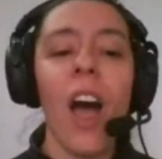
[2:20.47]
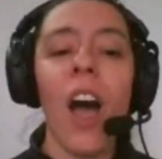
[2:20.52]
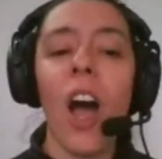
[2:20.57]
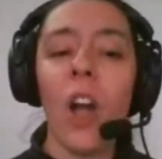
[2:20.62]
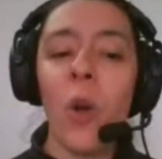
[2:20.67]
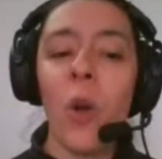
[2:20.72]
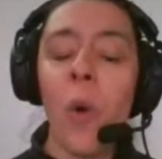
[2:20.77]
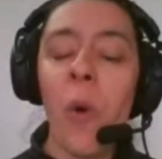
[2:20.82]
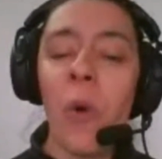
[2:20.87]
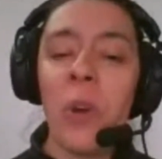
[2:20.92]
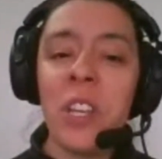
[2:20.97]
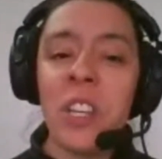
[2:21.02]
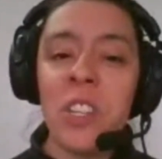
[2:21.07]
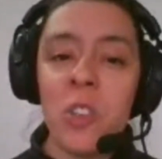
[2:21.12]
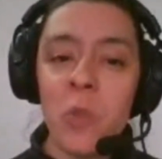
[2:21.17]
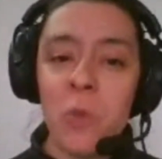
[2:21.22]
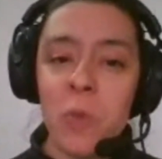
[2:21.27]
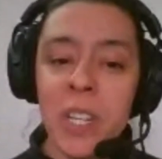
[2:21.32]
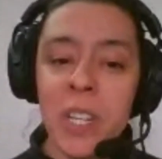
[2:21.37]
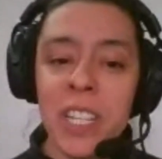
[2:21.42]
according
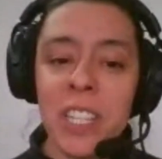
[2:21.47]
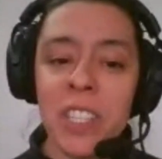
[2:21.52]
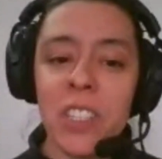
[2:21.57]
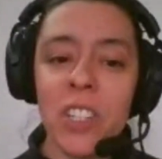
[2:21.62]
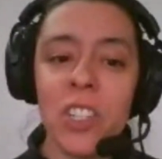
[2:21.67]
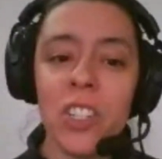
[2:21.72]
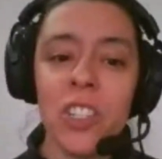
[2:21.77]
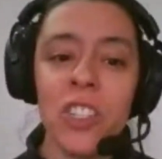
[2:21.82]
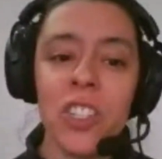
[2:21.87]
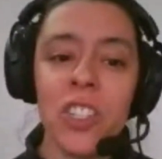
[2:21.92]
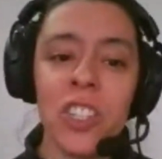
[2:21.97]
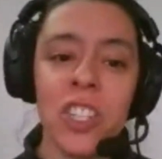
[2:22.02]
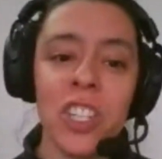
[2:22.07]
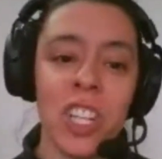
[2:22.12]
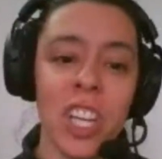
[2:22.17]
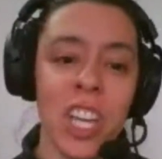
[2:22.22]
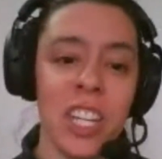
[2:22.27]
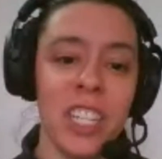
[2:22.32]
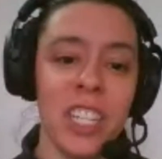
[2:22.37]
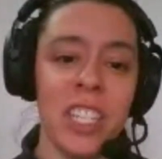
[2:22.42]
to research
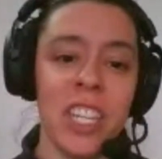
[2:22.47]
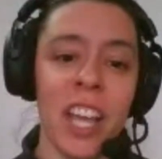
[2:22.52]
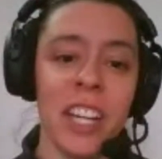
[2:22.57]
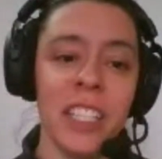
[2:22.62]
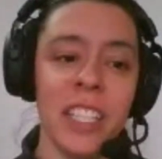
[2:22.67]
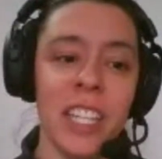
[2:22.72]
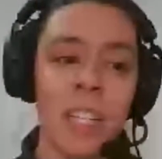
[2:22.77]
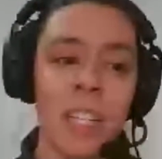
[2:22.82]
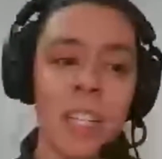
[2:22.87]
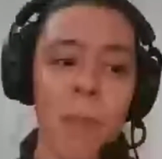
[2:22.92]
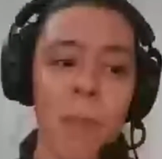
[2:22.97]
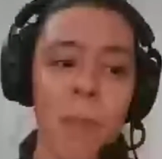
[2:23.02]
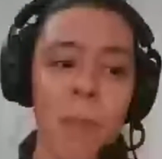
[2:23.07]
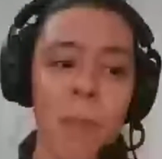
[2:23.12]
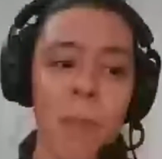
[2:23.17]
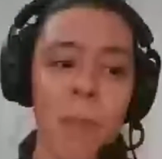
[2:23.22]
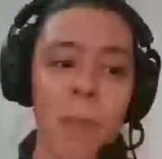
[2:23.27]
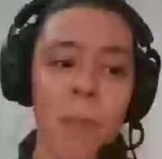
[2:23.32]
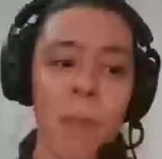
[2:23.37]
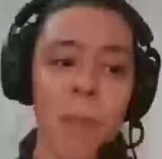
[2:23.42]
conducted by
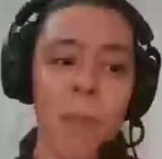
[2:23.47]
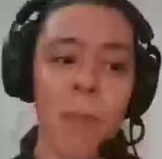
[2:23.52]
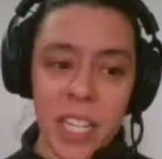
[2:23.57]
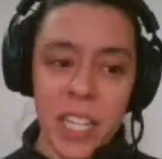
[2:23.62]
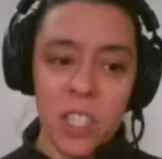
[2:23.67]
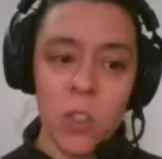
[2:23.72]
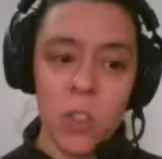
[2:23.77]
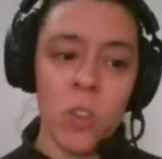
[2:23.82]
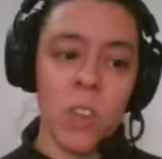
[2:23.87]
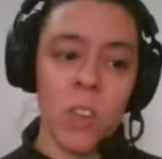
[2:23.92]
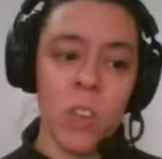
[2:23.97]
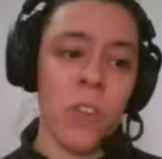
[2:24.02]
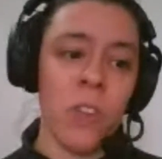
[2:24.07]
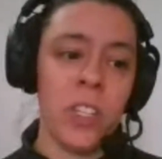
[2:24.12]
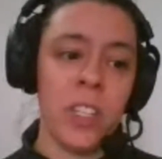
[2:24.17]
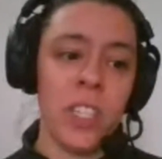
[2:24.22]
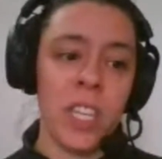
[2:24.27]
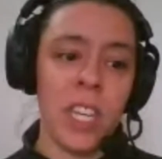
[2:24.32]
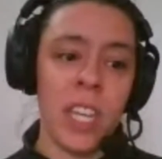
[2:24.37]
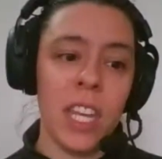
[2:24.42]
Queen's
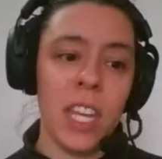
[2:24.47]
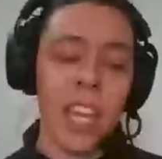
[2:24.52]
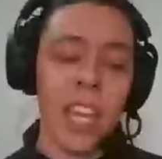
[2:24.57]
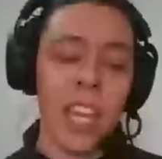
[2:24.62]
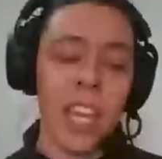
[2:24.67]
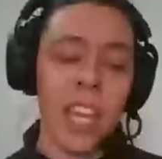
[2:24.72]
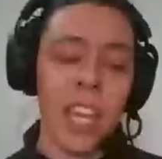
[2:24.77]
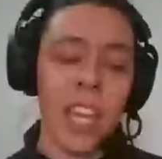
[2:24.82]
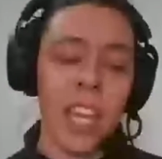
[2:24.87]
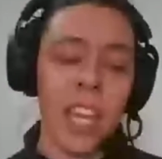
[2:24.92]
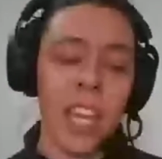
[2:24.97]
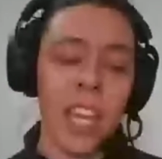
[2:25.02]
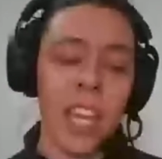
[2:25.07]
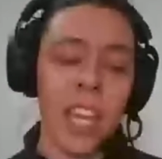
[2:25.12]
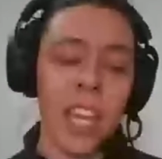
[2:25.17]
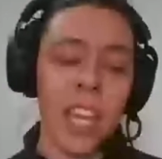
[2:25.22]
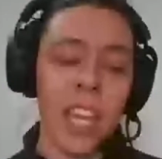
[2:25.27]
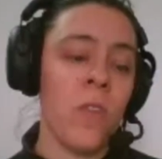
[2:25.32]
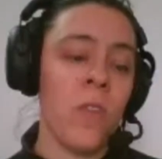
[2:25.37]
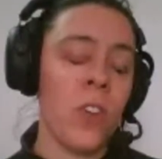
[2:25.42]
University and the
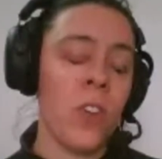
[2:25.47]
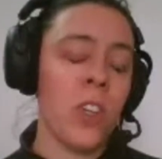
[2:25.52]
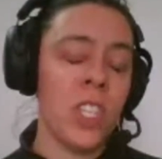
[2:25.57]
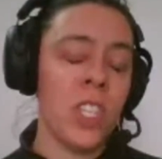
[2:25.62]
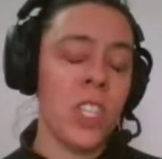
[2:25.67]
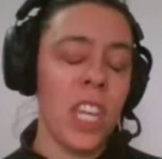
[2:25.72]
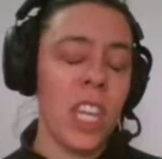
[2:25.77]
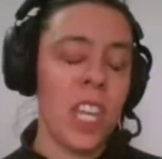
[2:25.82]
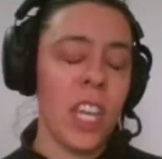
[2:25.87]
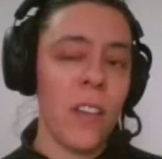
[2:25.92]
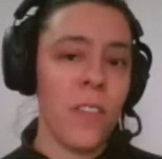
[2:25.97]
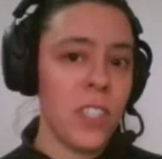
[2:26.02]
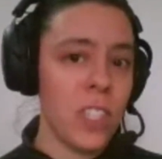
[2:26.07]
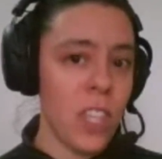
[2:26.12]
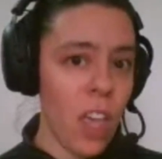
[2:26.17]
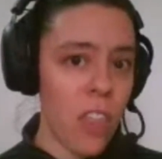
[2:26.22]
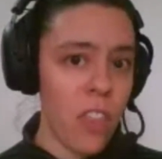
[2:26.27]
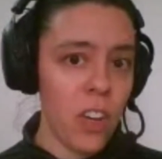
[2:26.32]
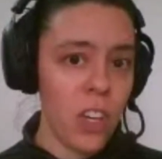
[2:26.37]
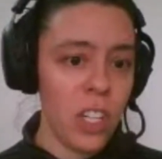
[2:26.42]
University of
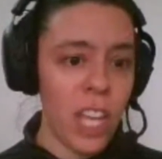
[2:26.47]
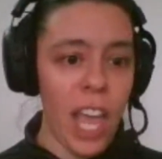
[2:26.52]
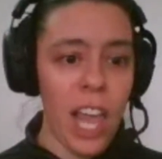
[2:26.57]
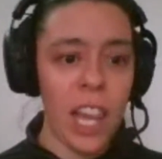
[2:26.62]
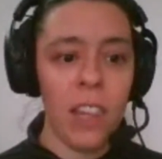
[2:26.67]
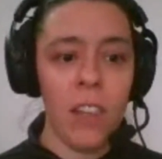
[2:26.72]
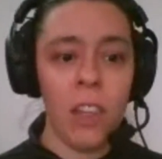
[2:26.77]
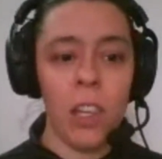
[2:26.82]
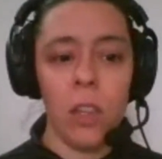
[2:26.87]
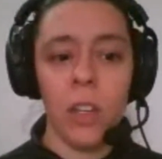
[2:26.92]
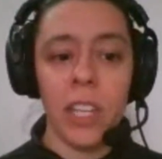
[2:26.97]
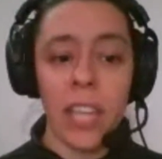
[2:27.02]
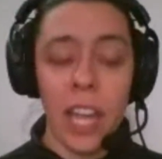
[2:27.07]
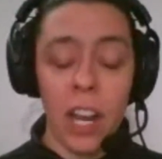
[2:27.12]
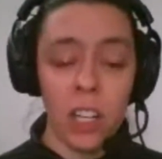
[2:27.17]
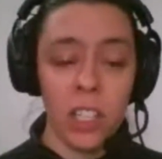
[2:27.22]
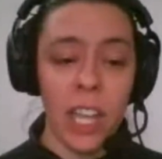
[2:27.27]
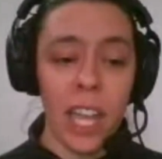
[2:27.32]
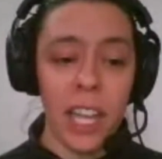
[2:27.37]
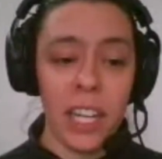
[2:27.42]
Southern
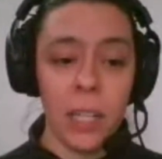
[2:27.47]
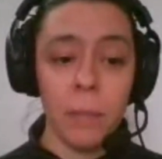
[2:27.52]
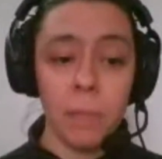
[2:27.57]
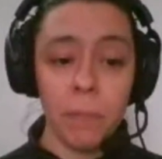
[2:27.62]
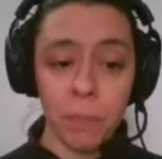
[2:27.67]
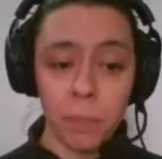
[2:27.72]
Carolina,